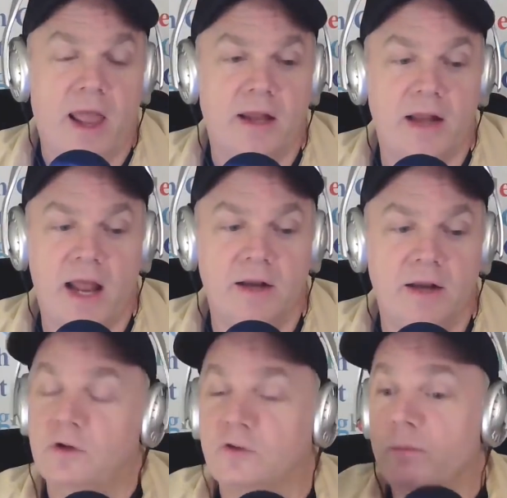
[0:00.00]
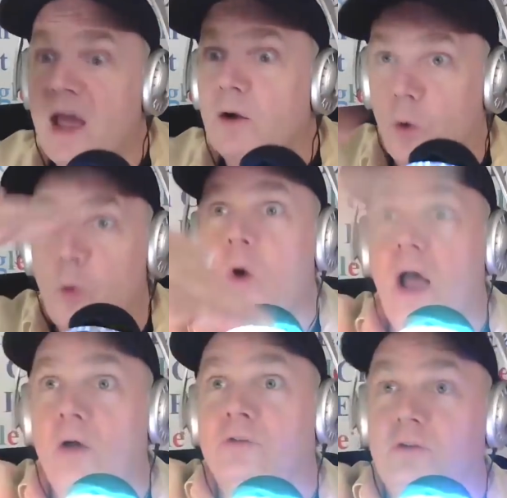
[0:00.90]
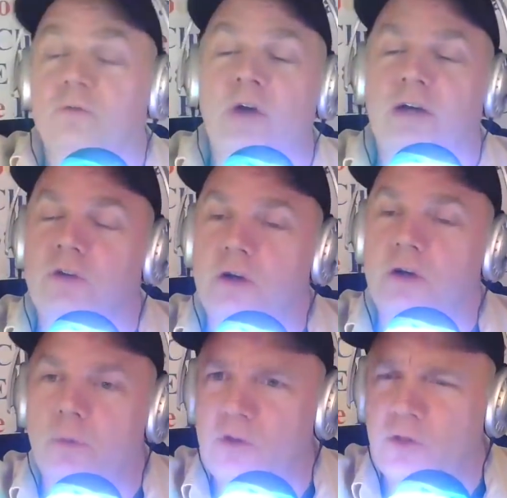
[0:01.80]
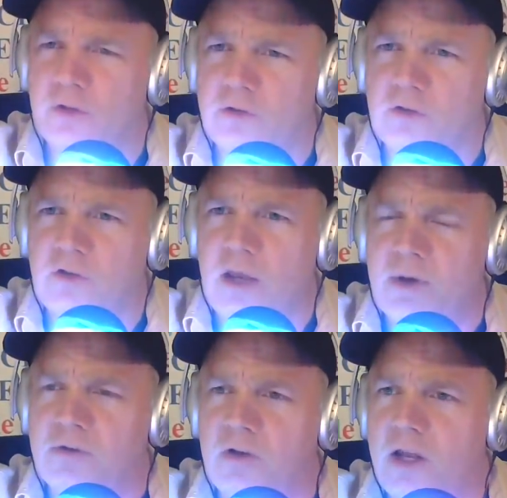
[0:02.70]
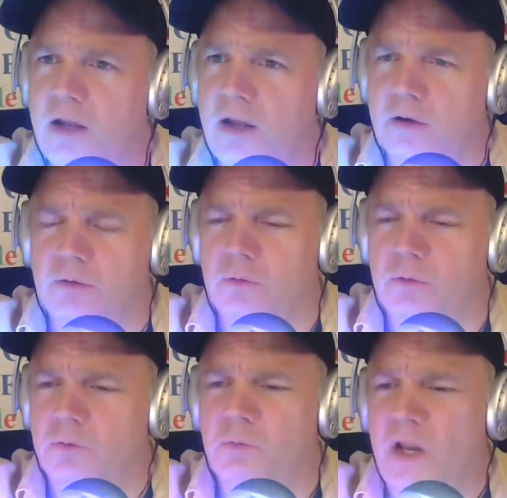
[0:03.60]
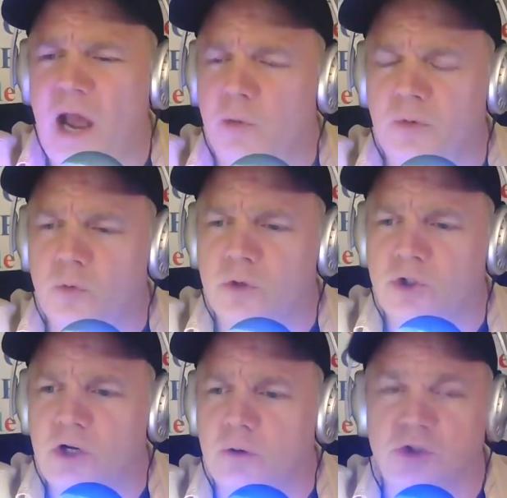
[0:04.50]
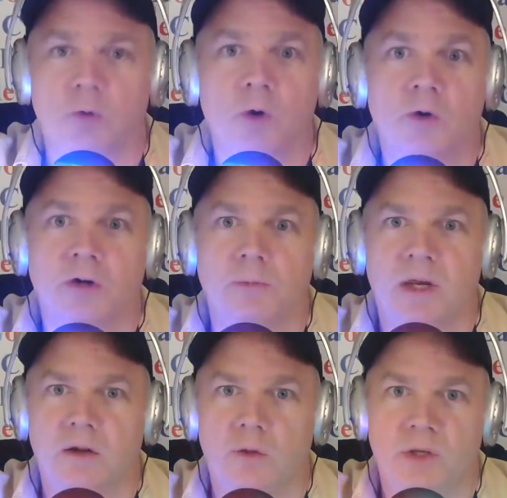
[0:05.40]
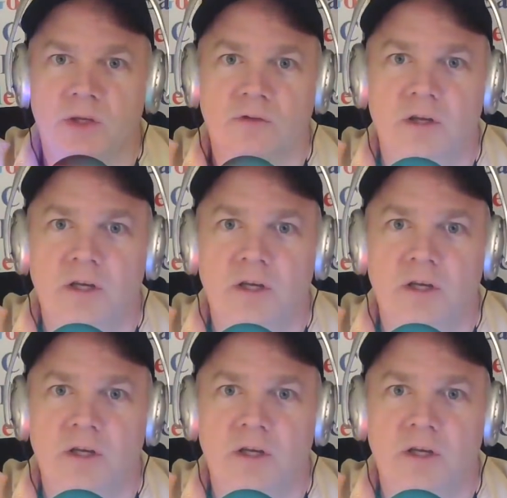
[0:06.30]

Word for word: and and it doesn't matter who else is. In fact, uh, what was the thing that just came out today? Uh, an hour before the show, Joe Rogan made another piece.